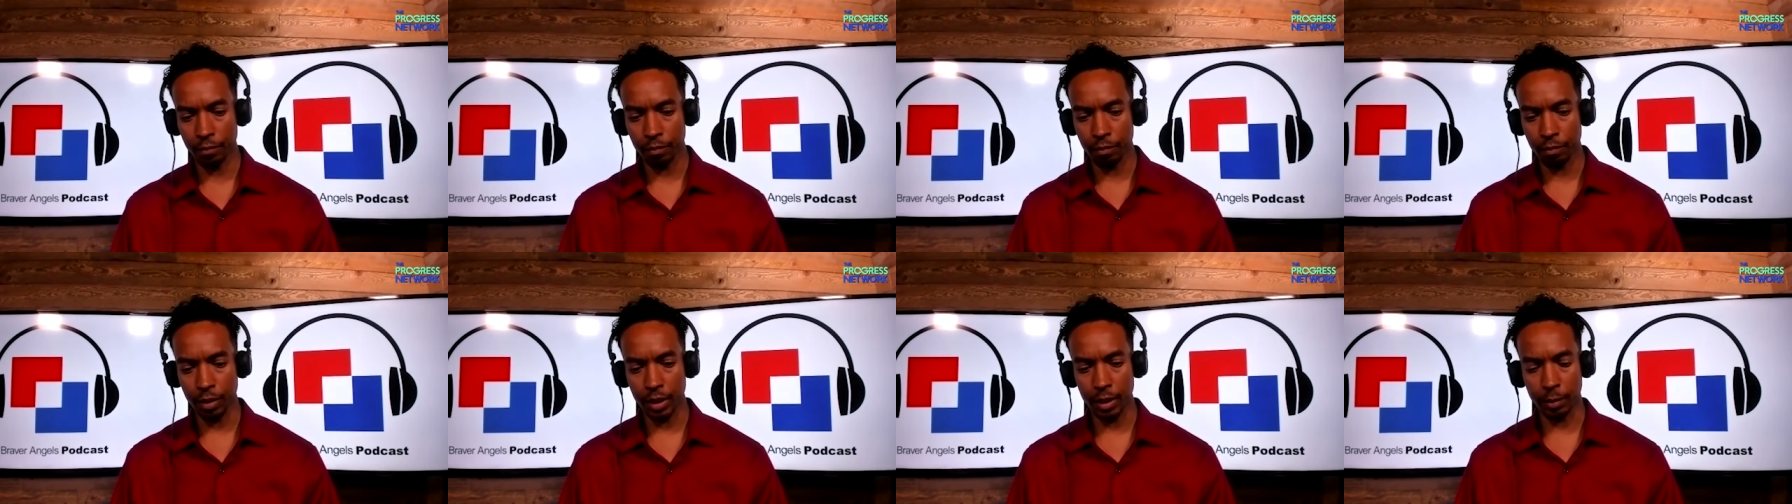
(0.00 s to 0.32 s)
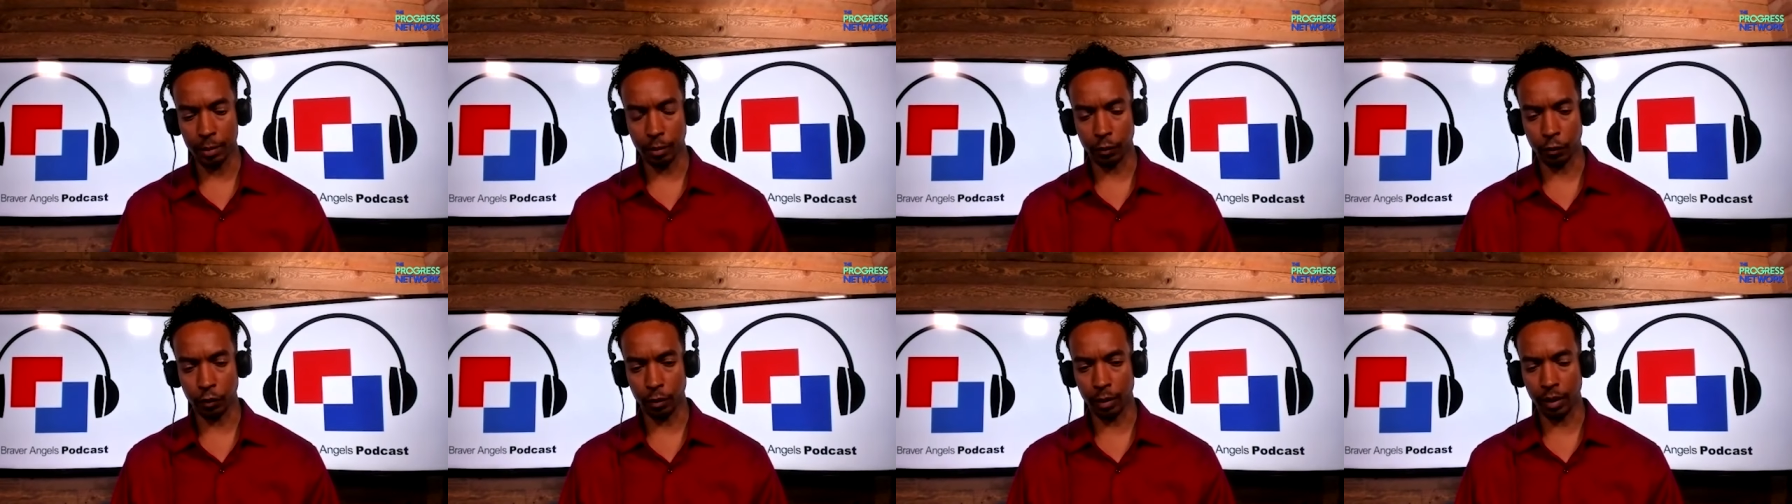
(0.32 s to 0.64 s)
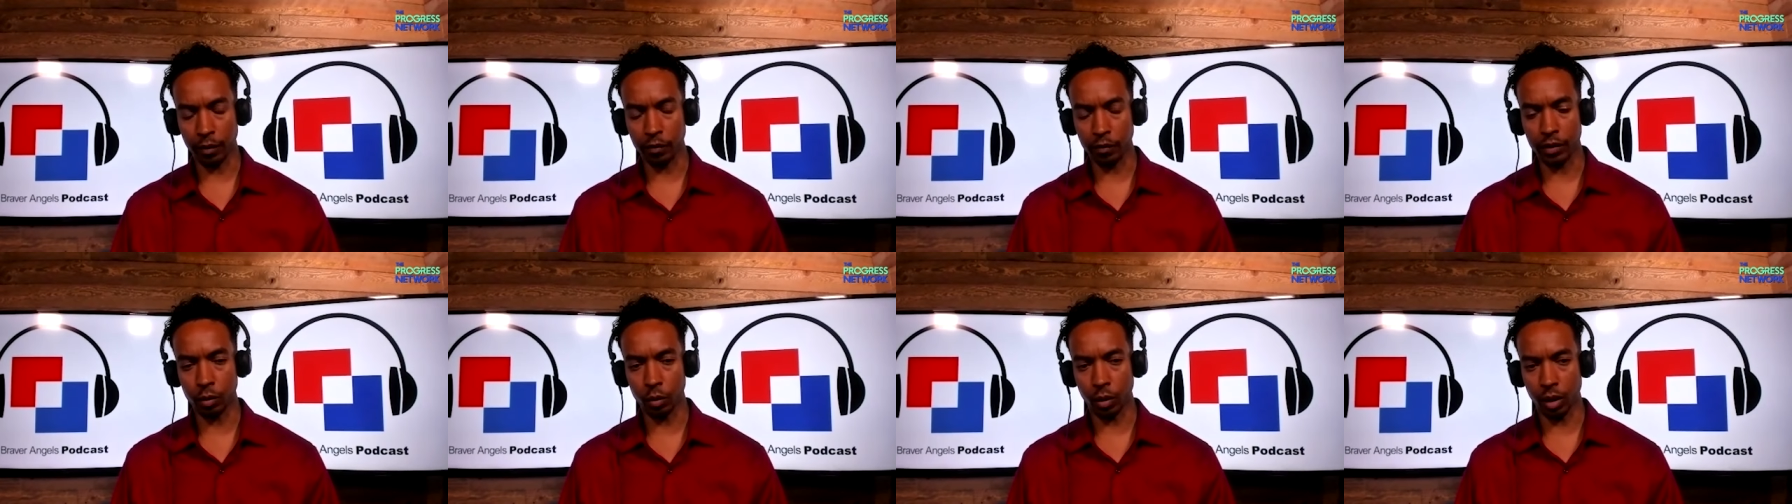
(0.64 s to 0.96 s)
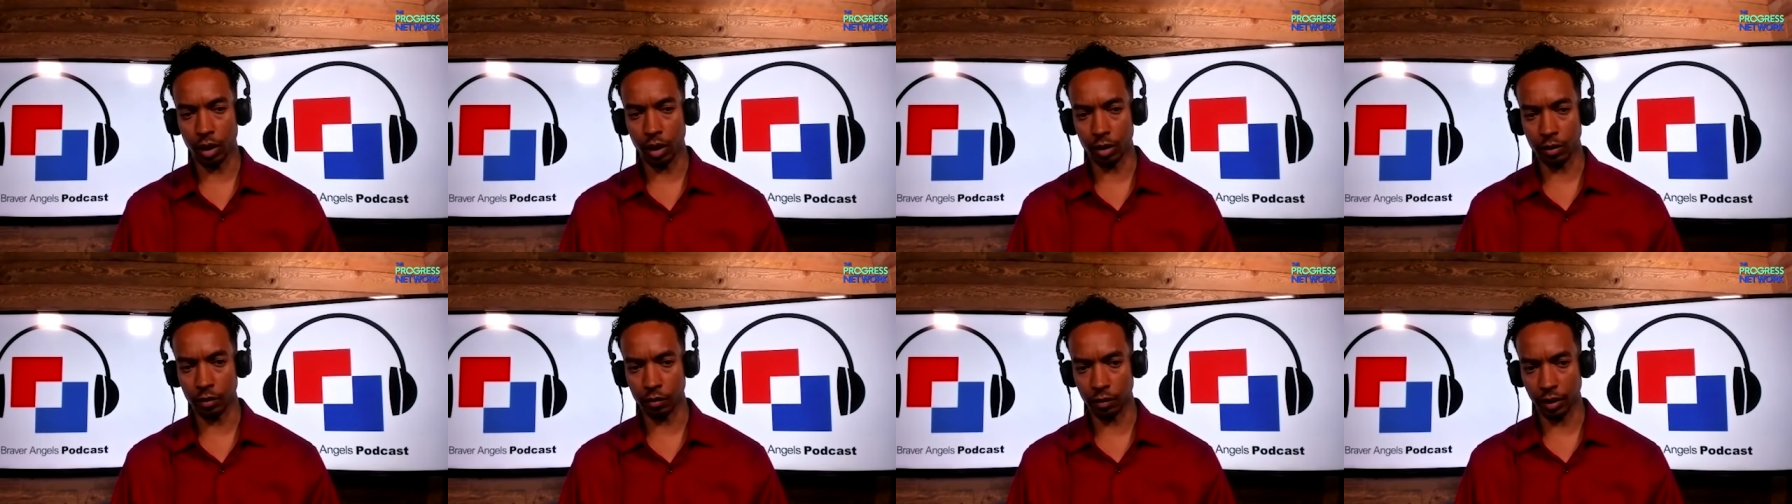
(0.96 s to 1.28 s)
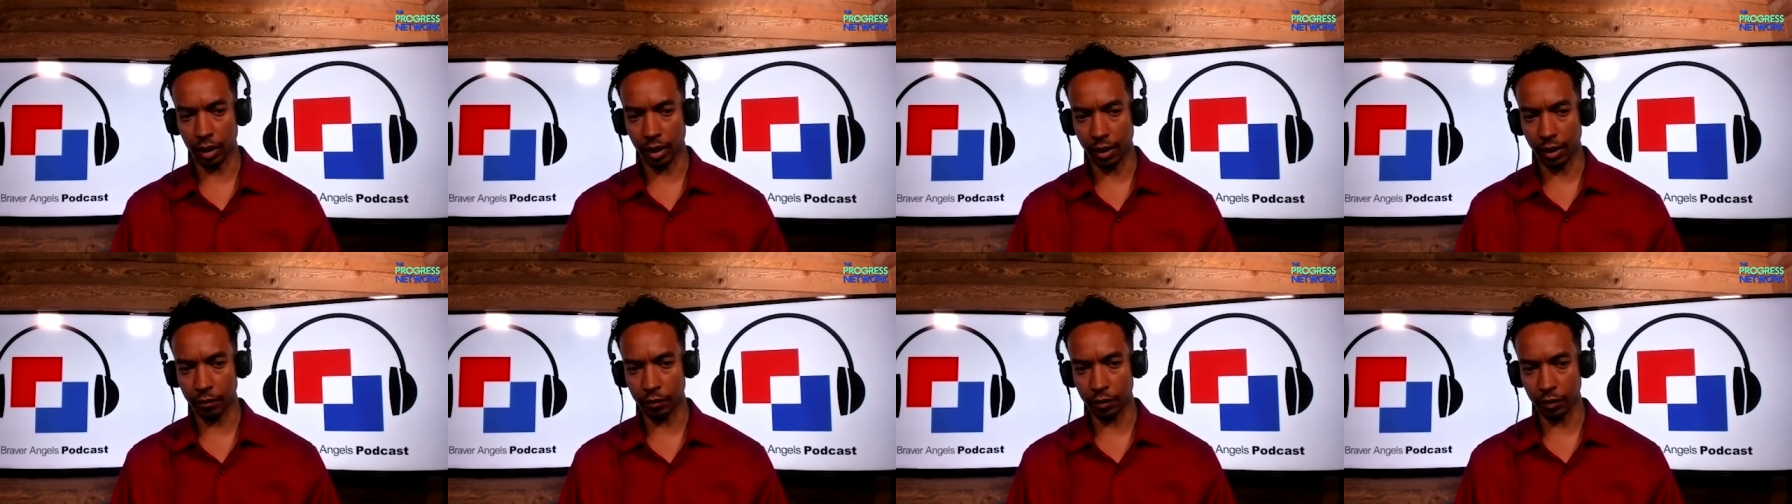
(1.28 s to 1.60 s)
people from every walk of
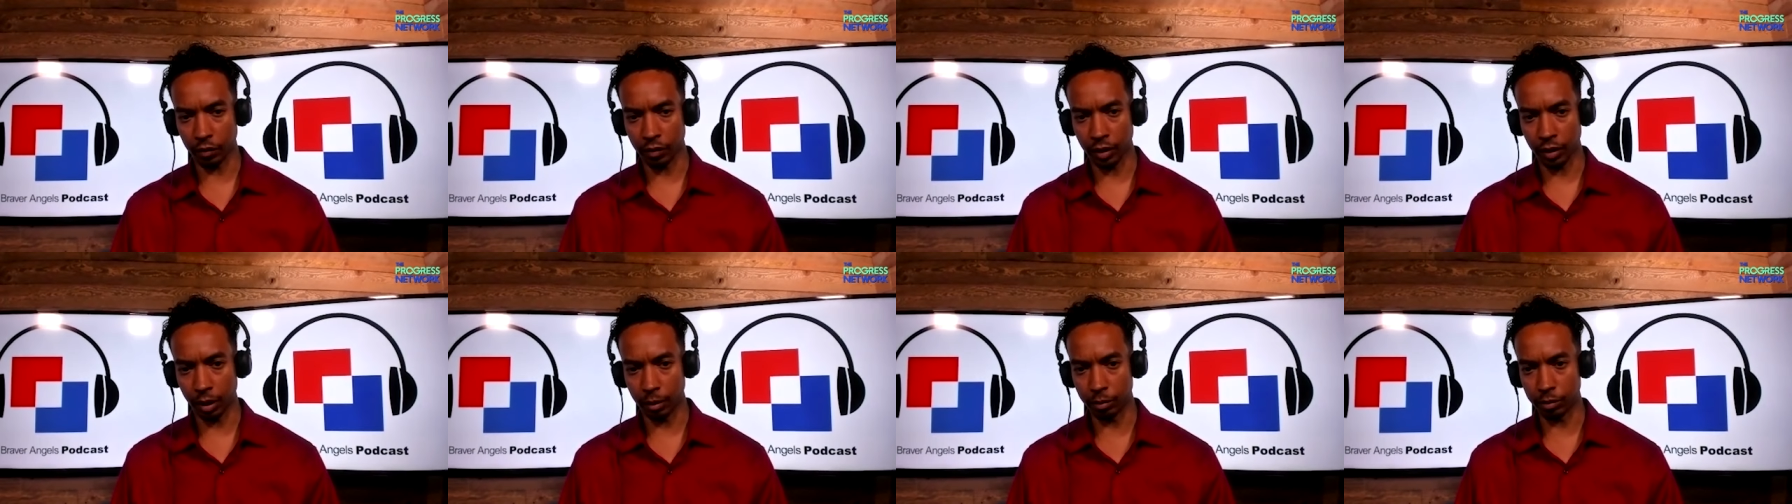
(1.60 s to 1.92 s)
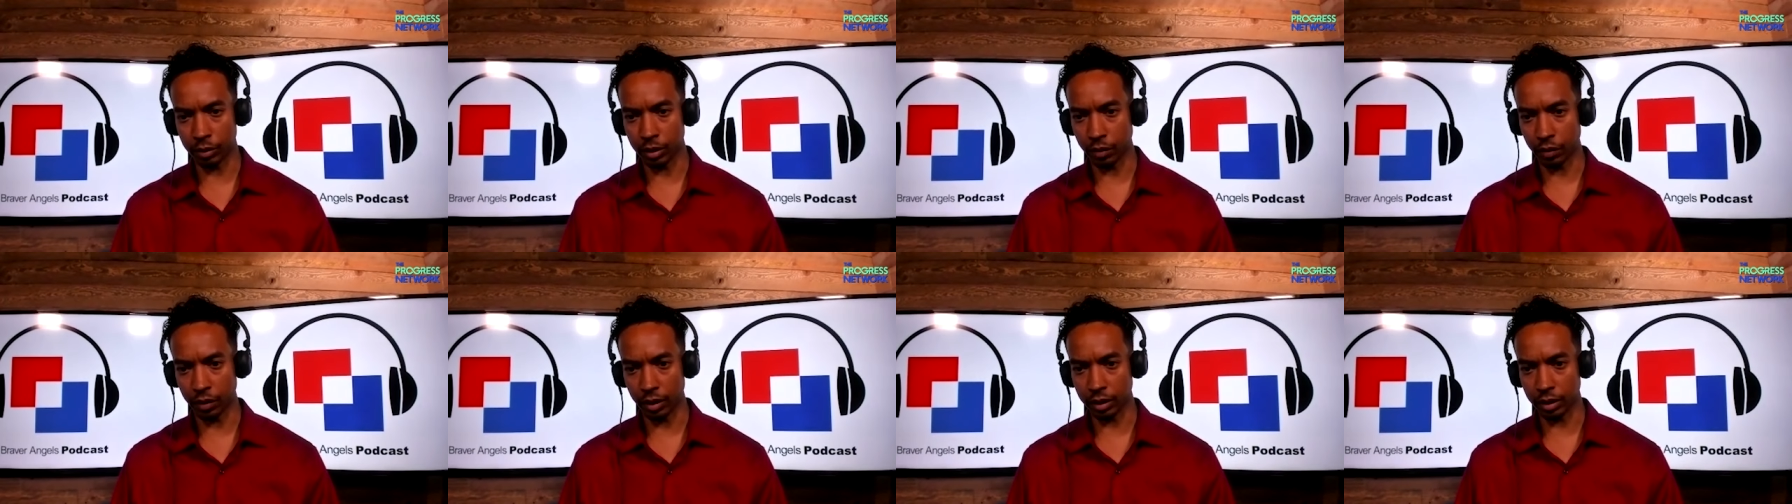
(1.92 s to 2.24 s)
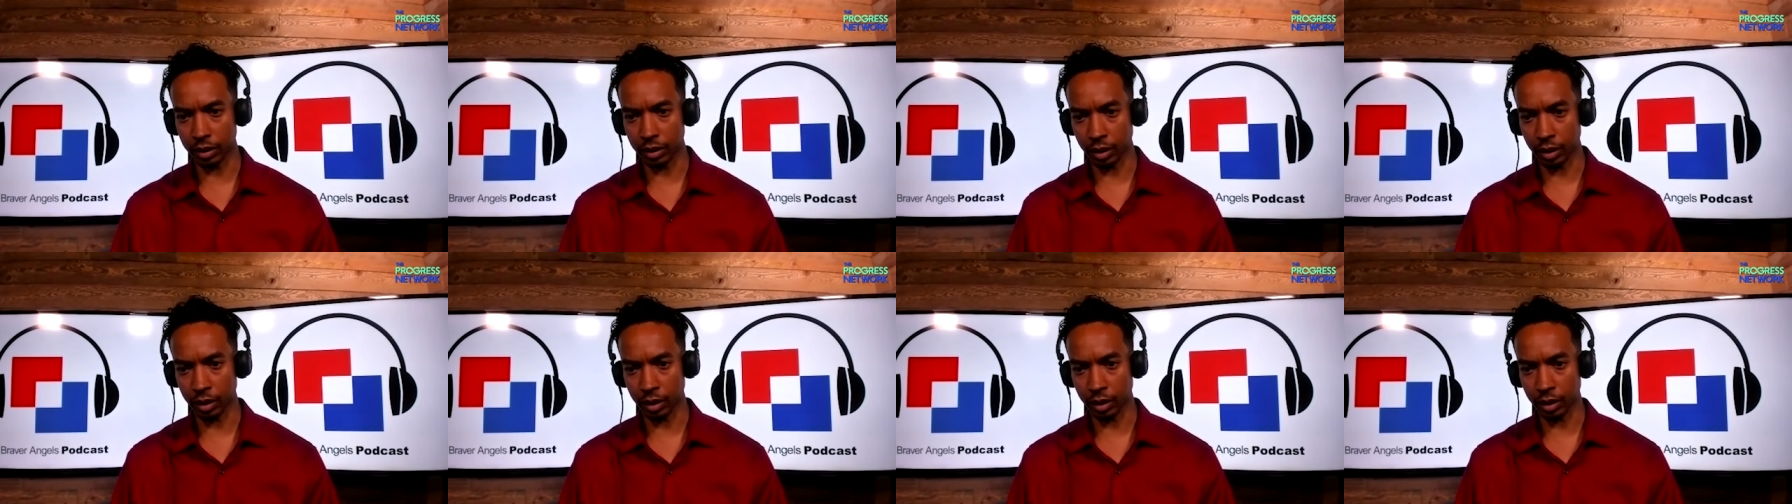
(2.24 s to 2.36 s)
life have come to this